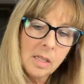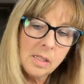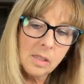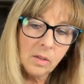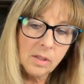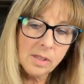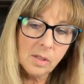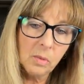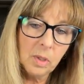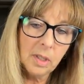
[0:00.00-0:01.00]
So this
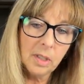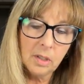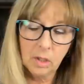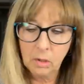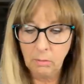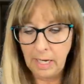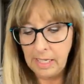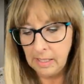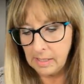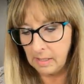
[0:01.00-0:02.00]
will work
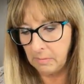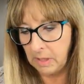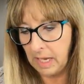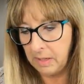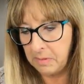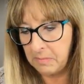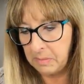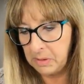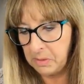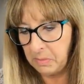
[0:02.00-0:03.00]
great. I'm glad I
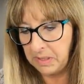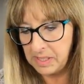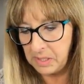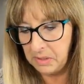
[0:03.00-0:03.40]
remembered to bring this.